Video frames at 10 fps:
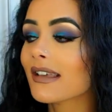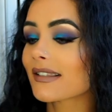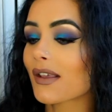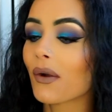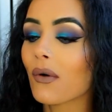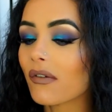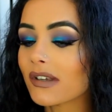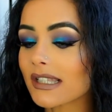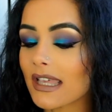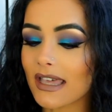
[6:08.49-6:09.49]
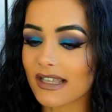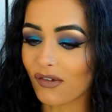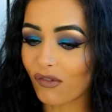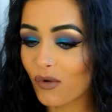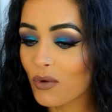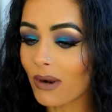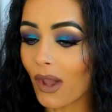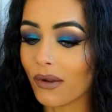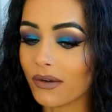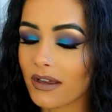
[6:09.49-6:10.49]
So, obviously, there's a full
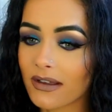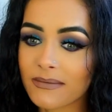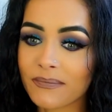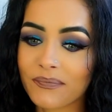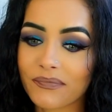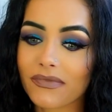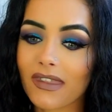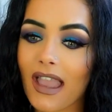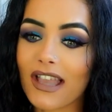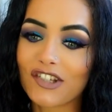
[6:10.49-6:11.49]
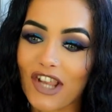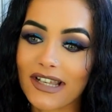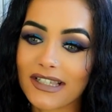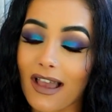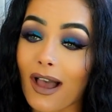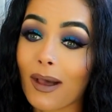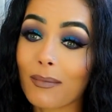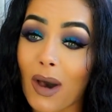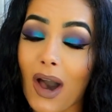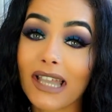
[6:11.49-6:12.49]
blown agenda
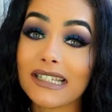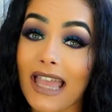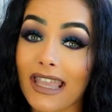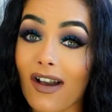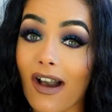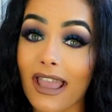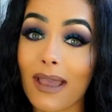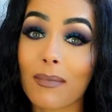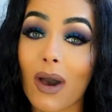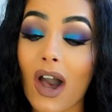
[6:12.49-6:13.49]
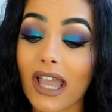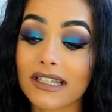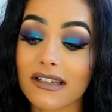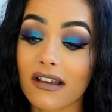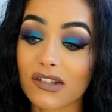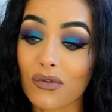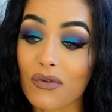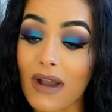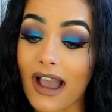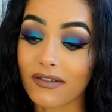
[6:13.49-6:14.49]
behind AI and behind us
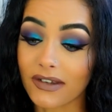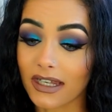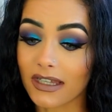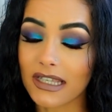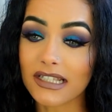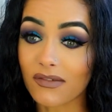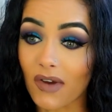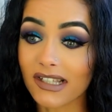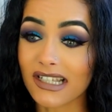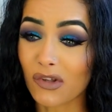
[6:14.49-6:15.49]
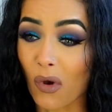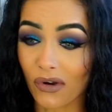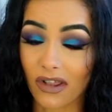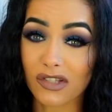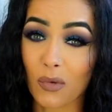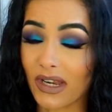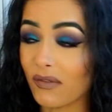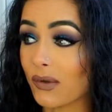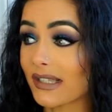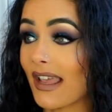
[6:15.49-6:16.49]
all having these devices on us
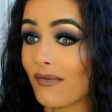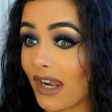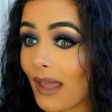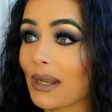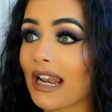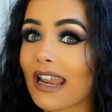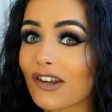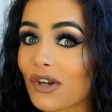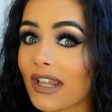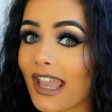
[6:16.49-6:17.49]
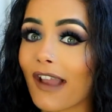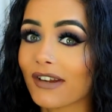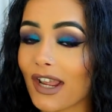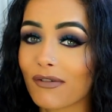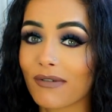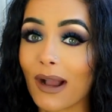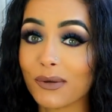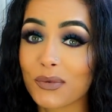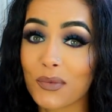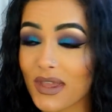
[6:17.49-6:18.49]
24 7. Like we literally carry it
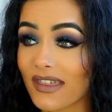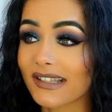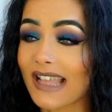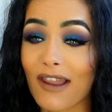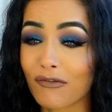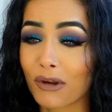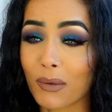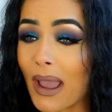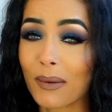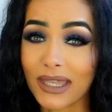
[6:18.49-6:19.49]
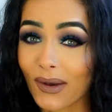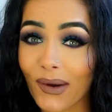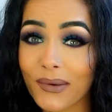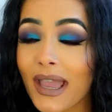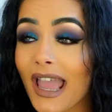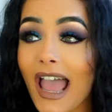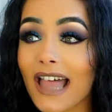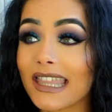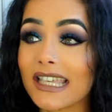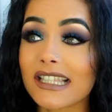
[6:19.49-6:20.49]
around with us everywhere we go.
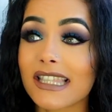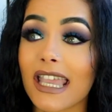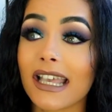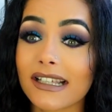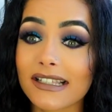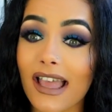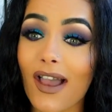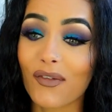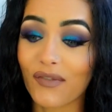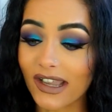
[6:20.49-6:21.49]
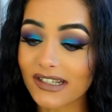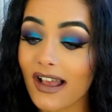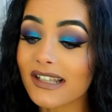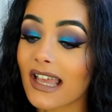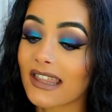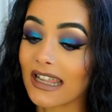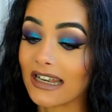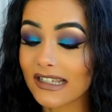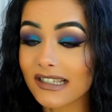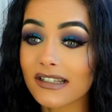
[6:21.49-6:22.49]
And these things affect us and they
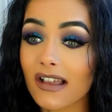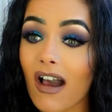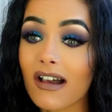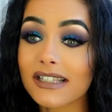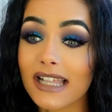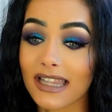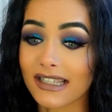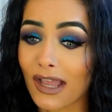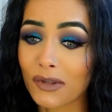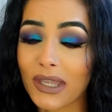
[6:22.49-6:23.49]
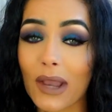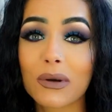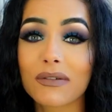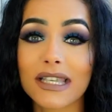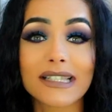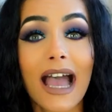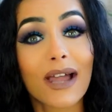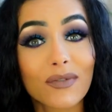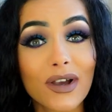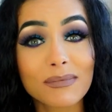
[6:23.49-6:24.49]
listen to us. And that's how you get all of these
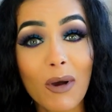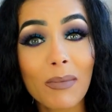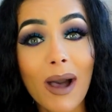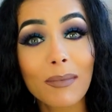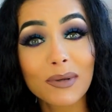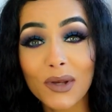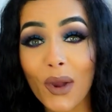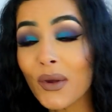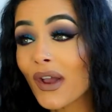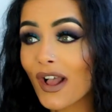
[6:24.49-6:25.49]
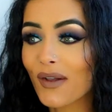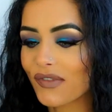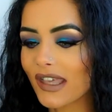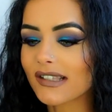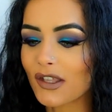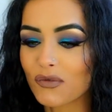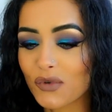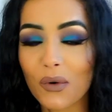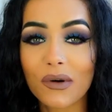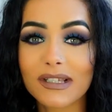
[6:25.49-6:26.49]
adverts pop up, you know, the things that you
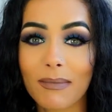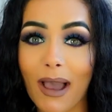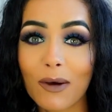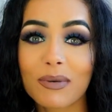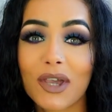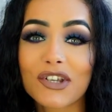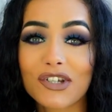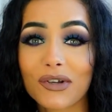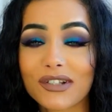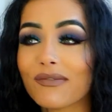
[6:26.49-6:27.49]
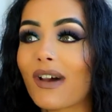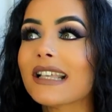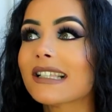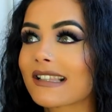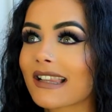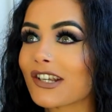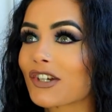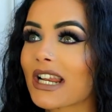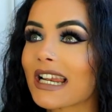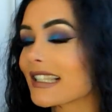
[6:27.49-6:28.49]
talked about because your device is
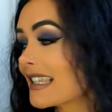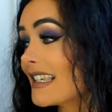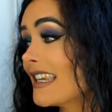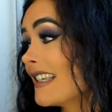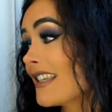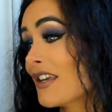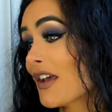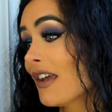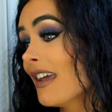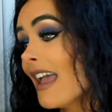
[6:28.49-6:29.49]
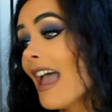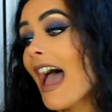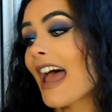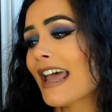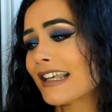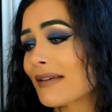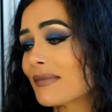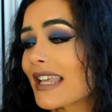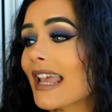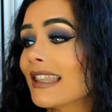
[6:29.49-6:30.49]
literally listening to you. And as
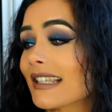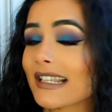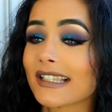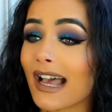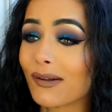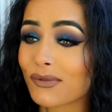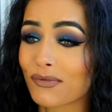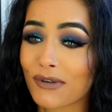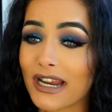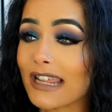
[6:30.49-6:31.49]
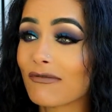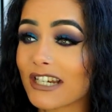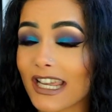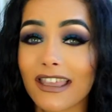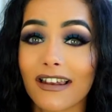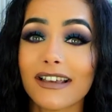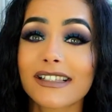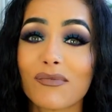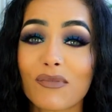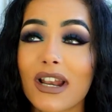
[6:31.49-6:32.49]
I'm saying this, this sounds really
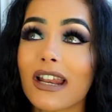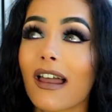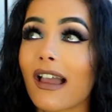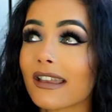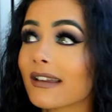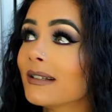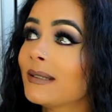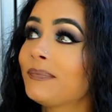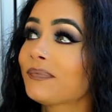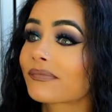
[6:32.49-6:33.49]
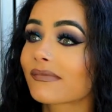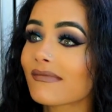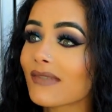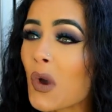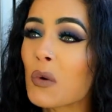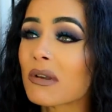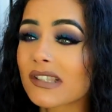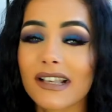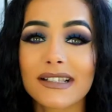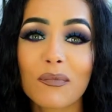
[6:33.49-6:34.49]
ridiculous and really like
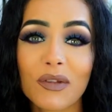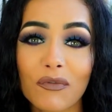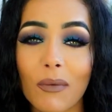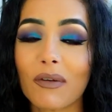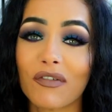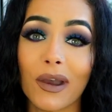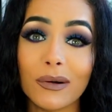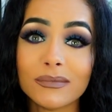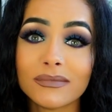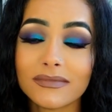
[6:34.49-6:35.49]
almost like something from a film.